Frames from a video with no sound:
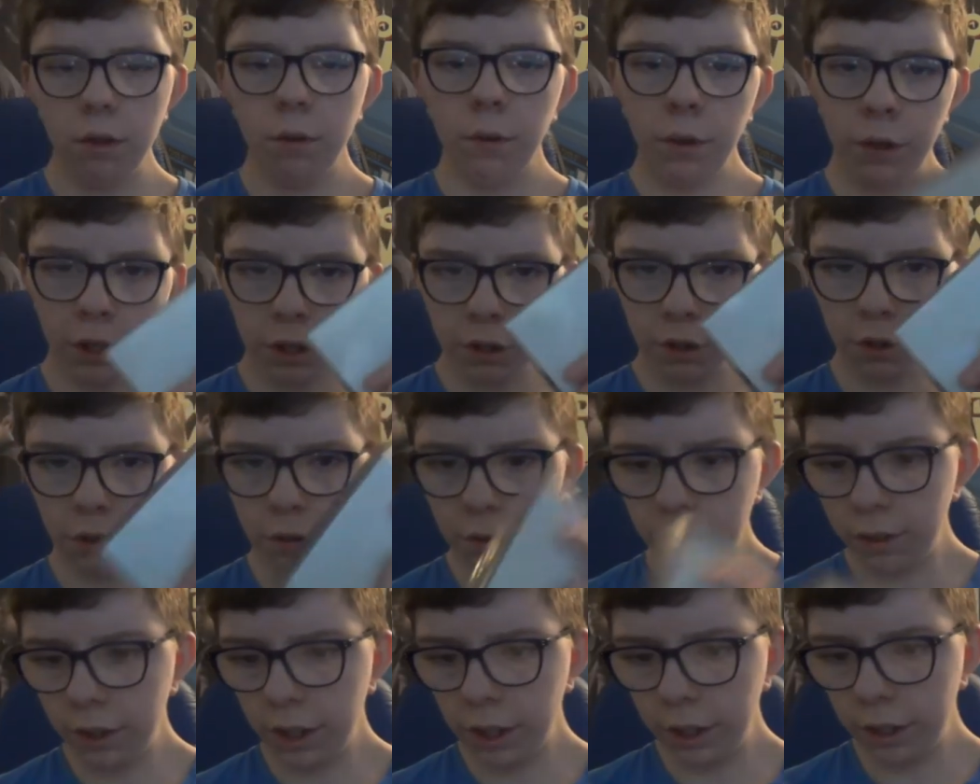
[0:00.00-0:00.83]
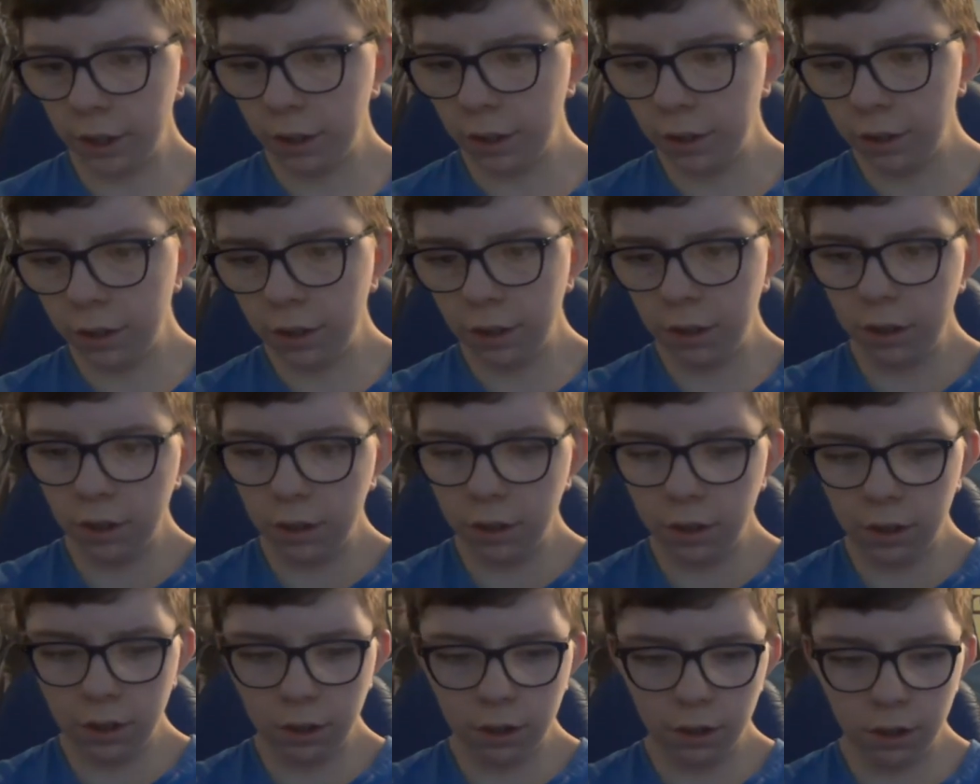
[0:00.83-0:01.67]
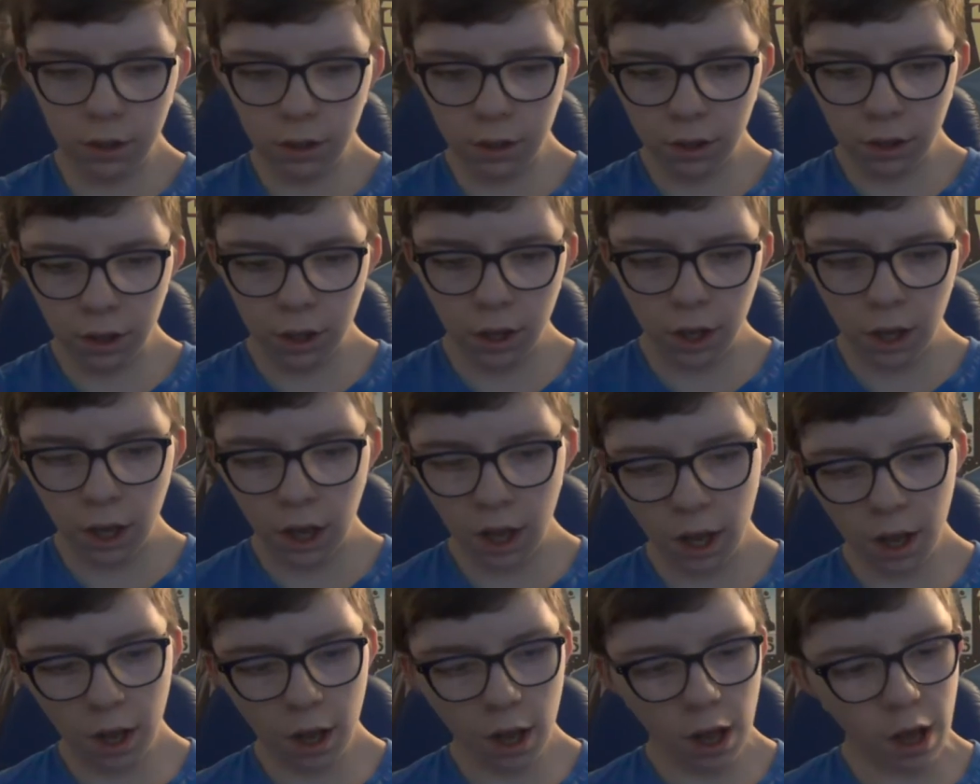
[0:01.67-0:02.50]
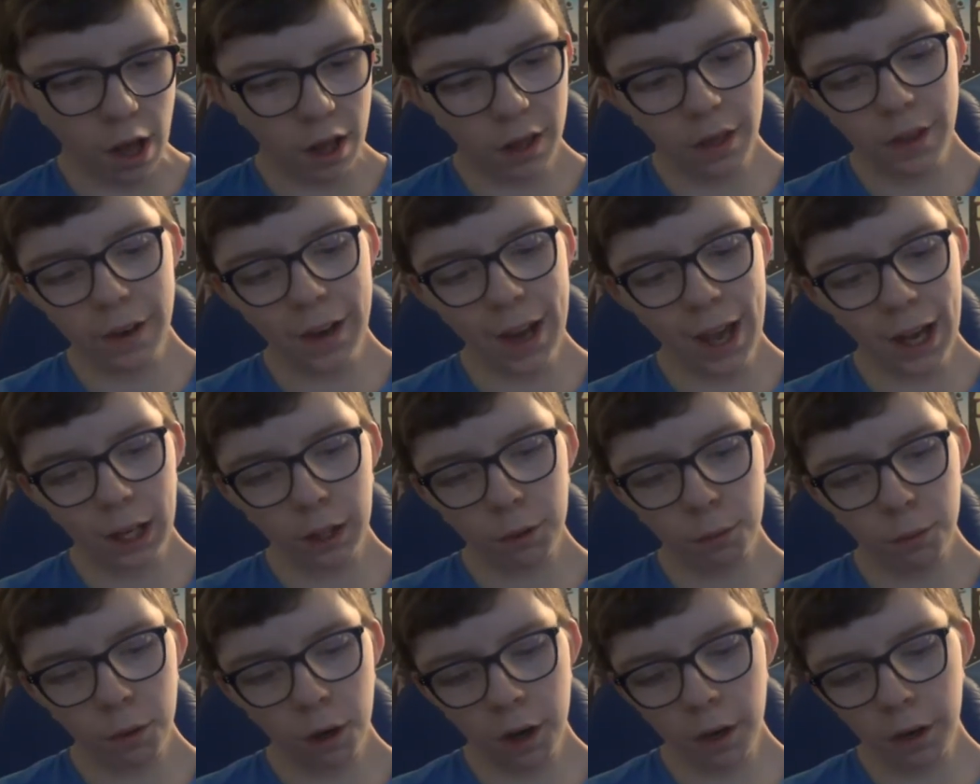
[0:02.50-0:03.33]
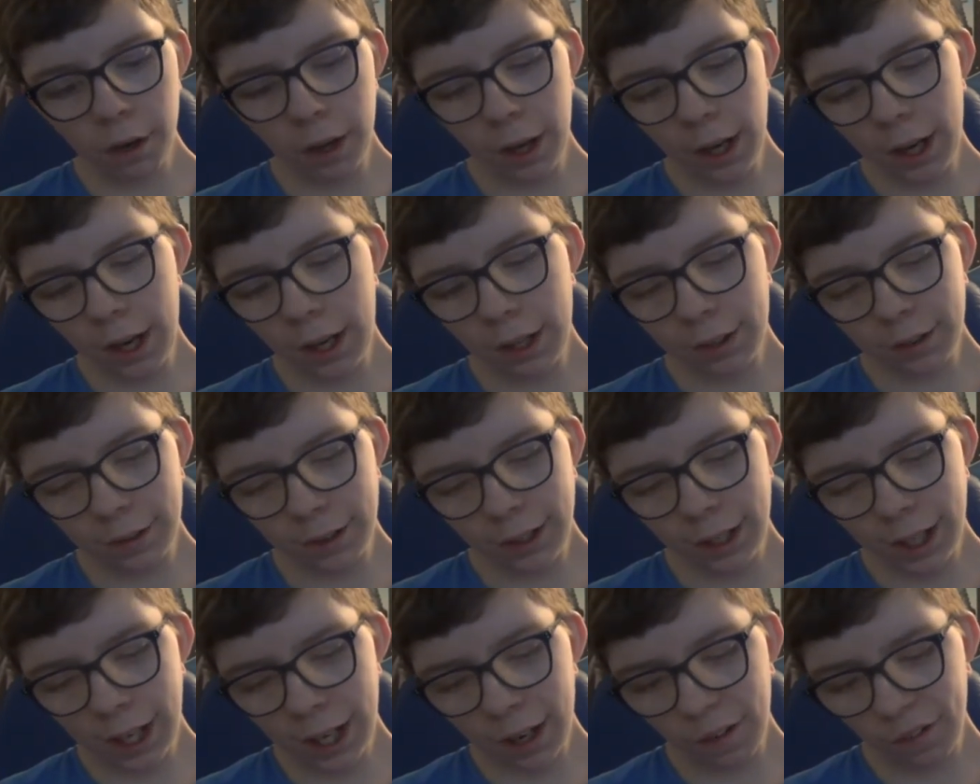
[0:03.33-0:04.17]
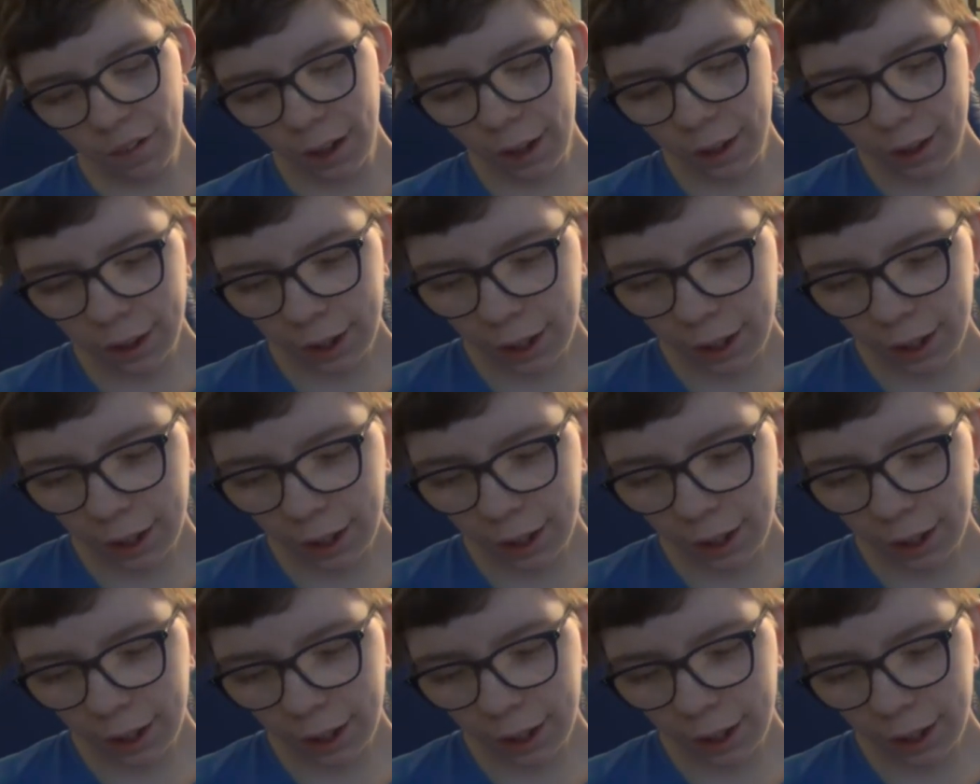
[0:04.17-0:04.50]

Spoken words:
I don't know what that is. The next one is TV